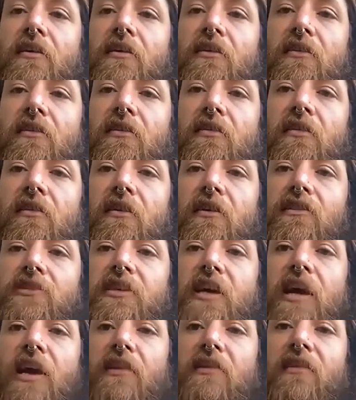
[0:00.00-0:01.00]
the
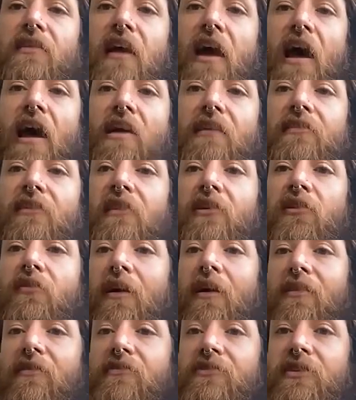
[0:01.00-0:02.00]
chance to ask your
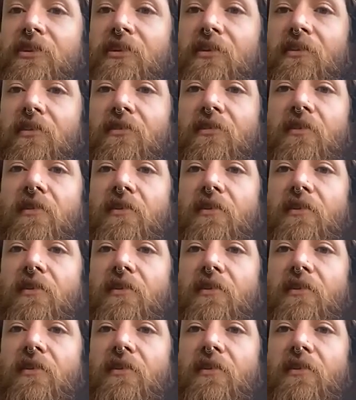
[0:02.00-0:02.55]
questions.